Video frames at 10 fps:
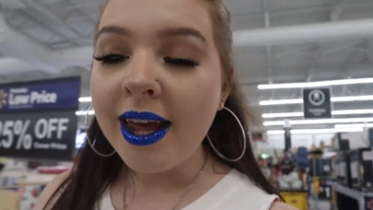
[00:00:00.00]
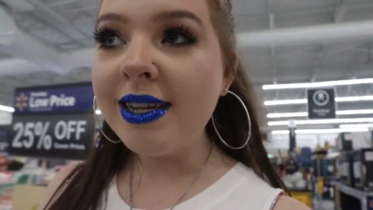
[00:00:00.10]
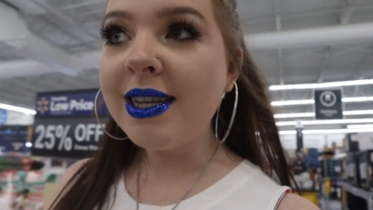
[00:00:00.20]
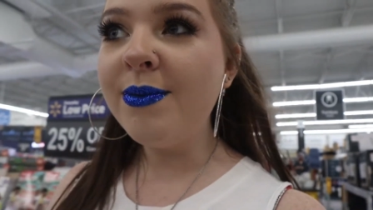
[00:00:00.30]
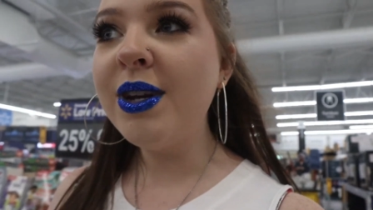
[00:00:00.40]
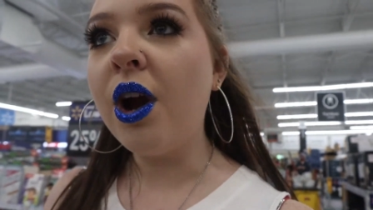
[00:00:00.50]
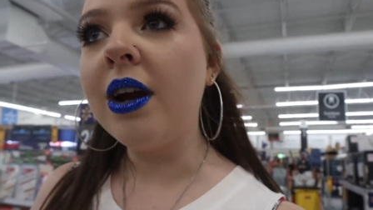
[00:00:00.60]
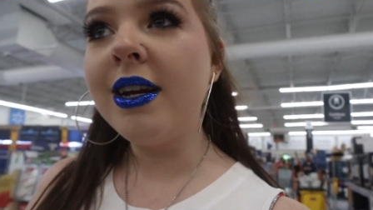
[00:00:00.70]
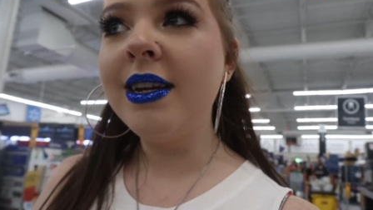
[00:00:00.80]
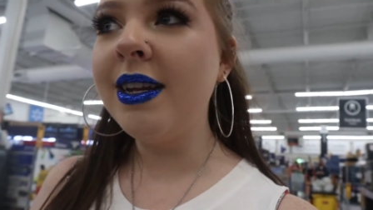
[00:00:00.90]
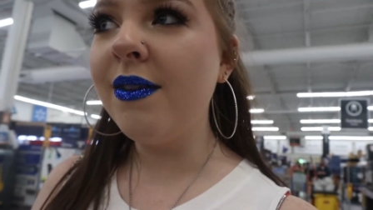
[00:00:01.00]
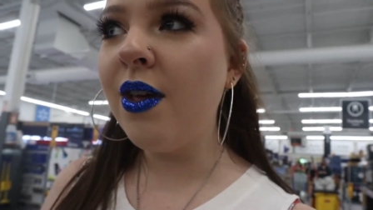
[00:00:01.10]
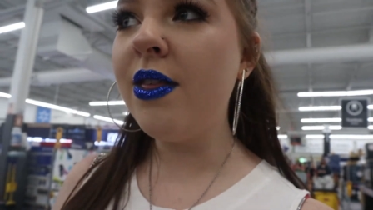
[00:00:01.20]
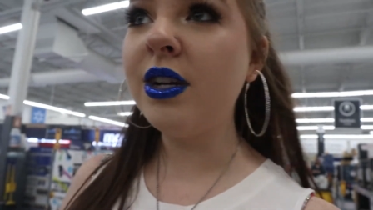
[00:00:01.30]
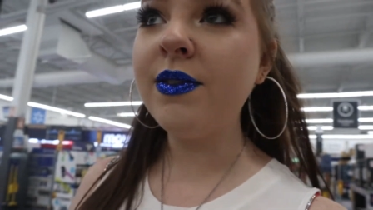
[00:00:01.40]
it's gonna be dark, even
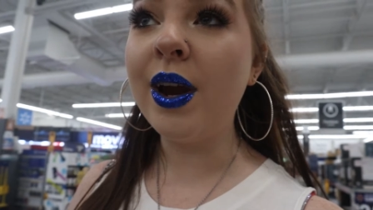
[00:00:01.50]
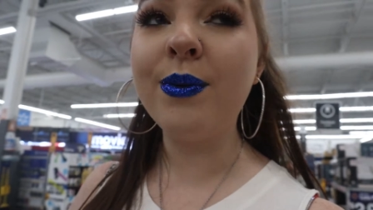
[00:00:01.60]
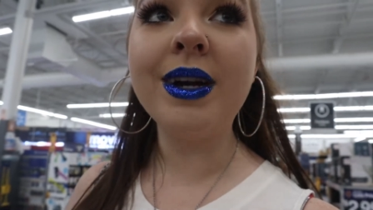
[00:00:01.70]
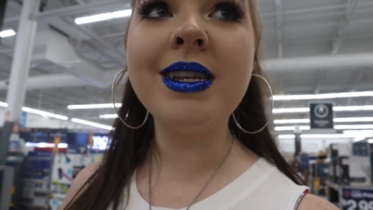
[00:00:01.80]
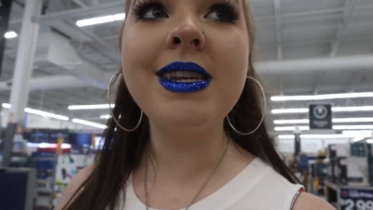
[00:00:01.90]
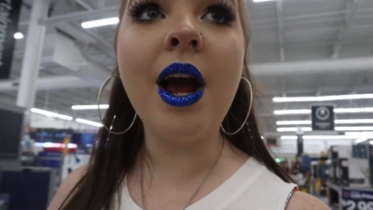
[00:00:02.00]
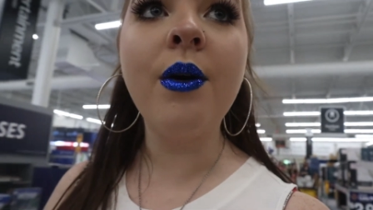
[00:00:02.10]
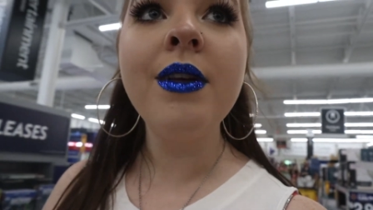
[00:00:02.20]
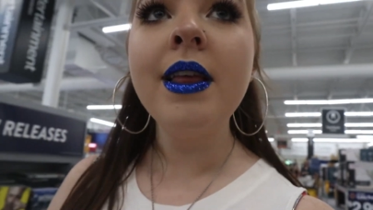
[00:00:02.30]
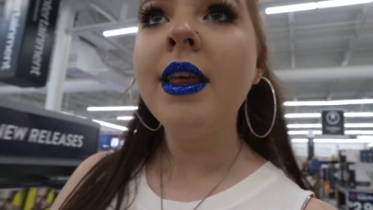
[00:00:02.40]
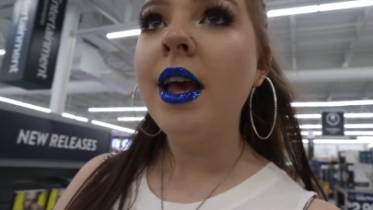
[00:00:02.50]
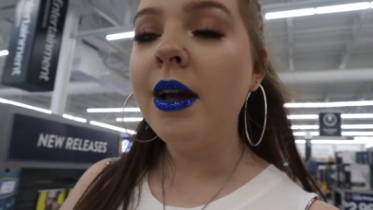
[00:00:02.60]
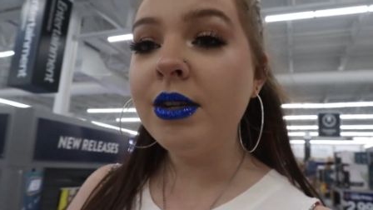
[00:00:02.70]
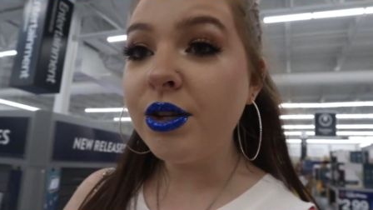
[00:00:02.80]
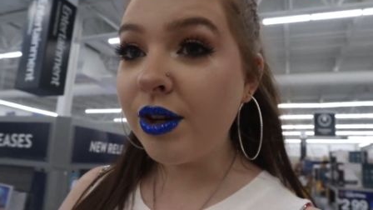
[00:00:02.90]
though there's fireworks now.
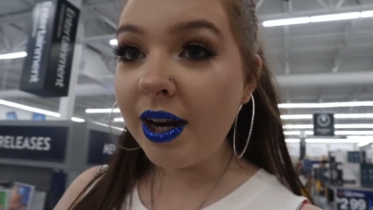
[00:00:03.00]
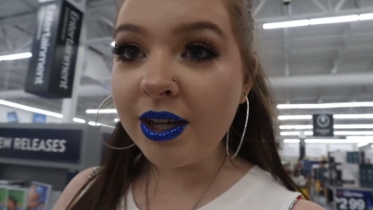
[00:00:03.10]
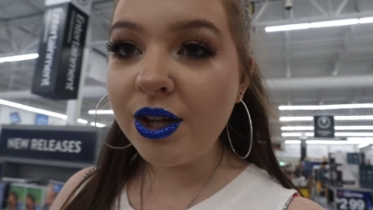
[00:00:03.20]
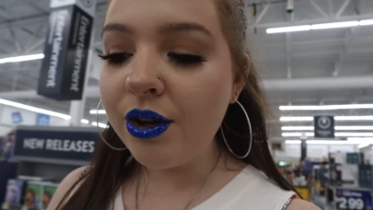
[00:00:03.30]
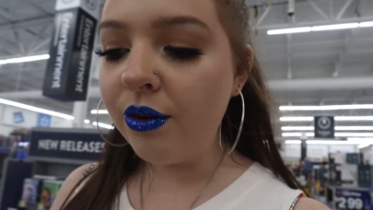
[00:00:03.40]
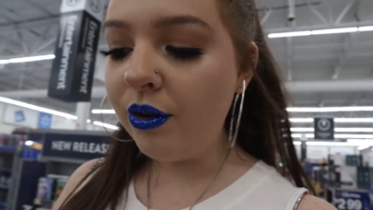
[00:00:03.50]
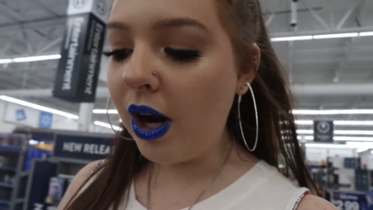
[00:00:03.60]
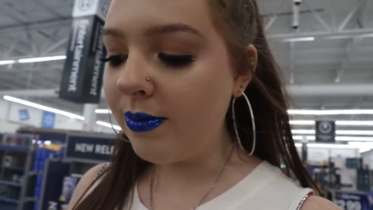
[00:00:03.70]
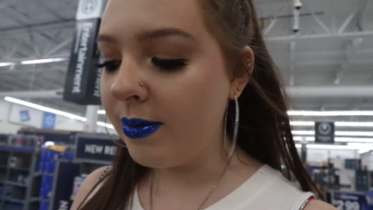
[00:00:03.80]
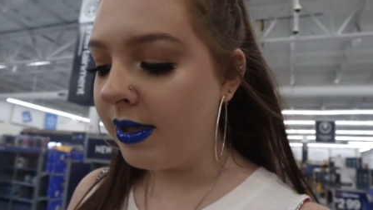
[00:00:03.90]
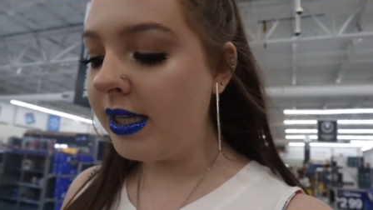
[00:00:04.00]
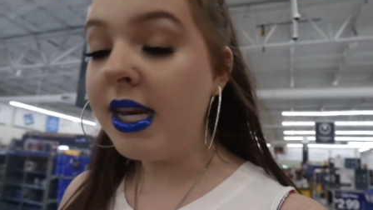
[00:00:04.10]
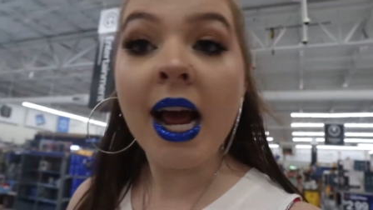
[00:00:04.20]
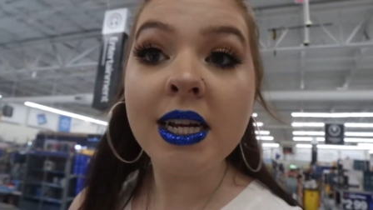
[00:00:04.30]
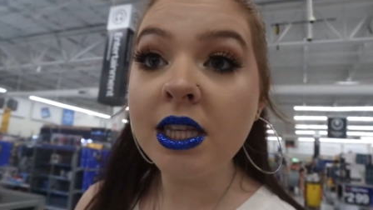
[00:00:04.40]
I'm just running to grab some
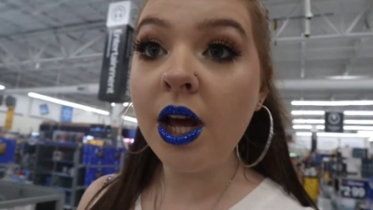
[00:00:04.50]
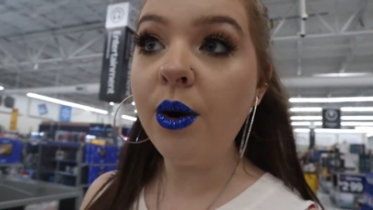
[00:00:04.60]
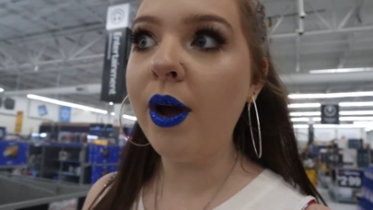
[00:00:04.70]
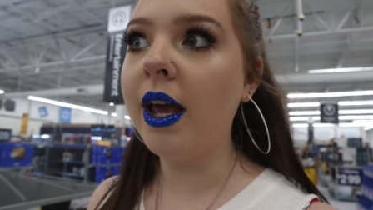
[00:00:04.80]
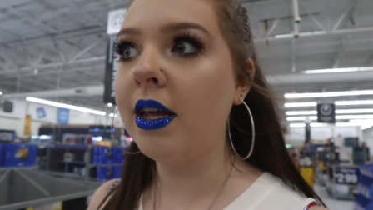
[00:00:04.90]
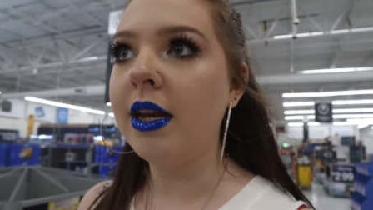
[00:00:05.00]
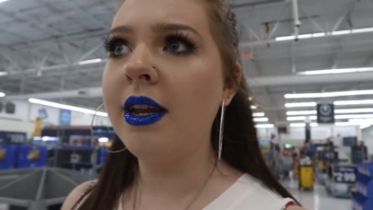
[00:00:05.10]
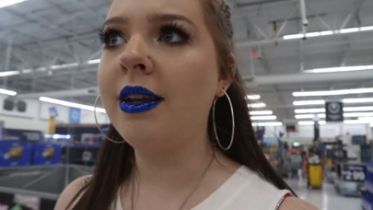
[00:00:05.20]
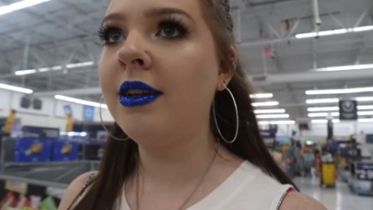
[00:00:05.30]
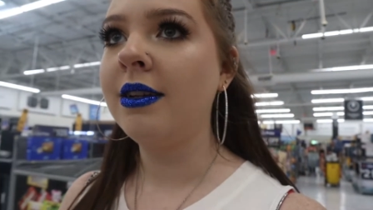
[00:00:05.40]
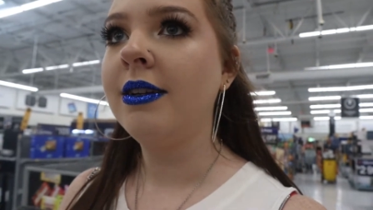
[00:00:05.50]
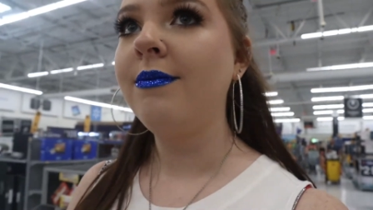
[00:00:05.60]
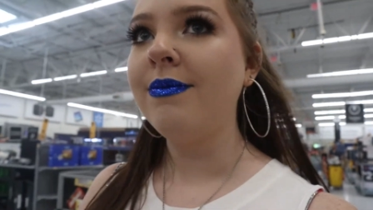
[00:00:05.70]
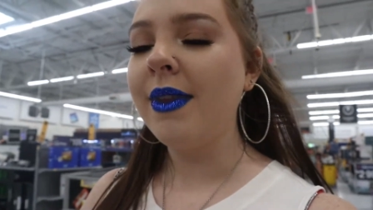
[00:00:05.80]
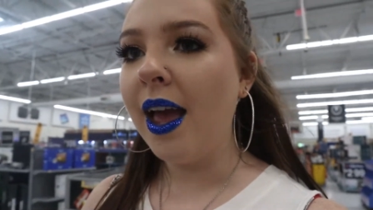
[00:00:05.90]
snacks though, and
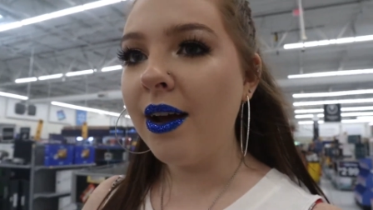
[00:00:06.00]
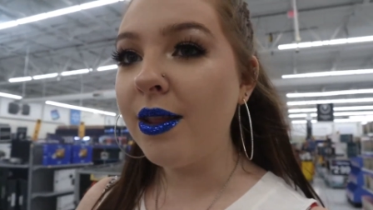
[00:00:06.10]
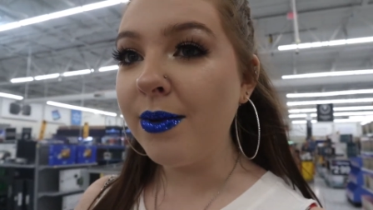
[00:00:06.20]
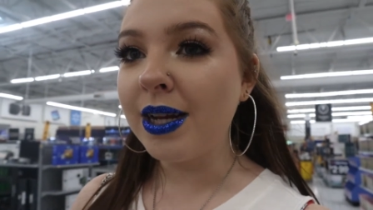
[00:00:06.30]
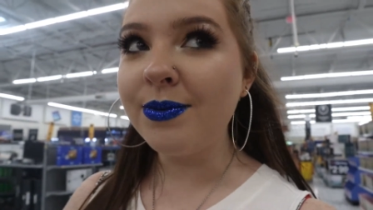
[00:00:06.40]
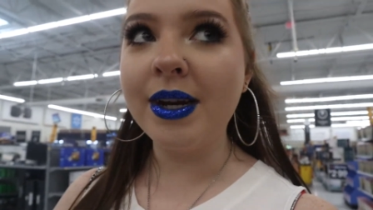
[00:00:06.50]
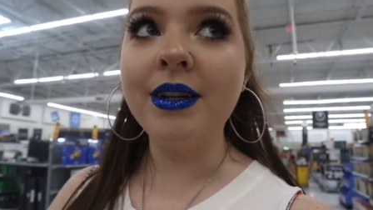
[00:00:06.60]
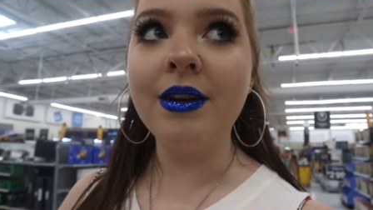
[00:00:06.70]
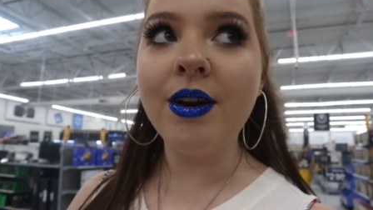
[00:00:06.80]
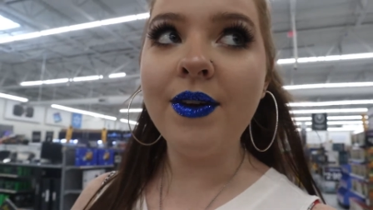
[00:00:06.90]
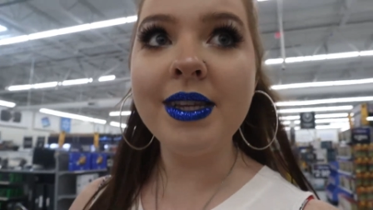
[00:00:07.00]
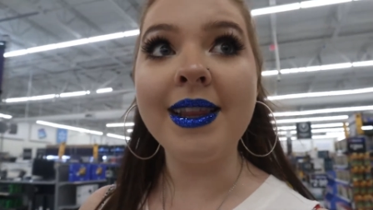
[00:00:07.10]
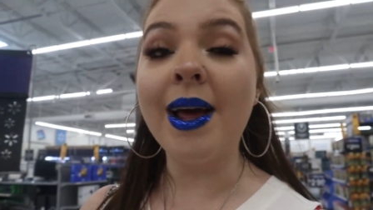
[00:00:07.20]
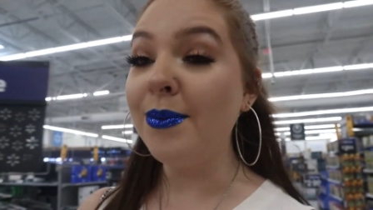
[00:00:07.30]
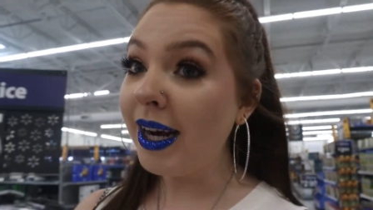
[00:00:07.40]
I got the bug spray. Don't know if I
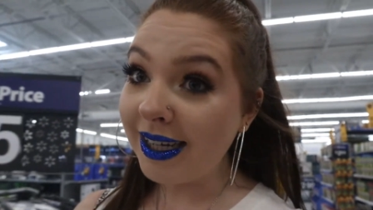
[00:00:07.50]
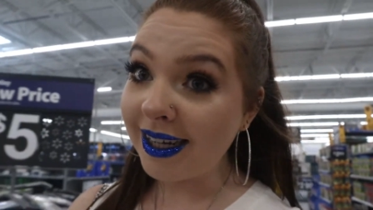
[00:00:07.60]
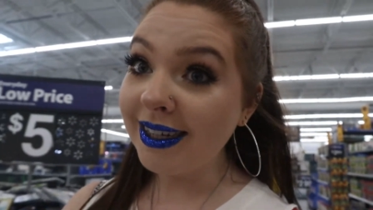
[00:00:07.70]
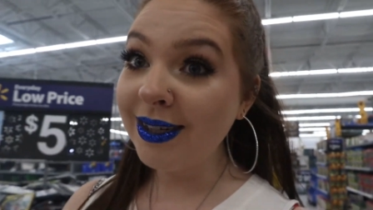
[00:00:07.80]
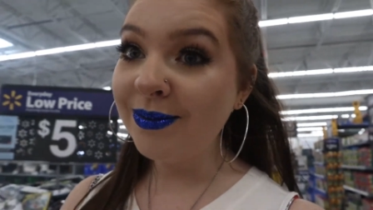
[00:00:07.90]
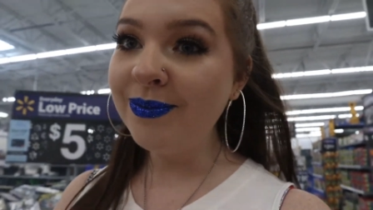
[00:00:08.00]
said that, but I did.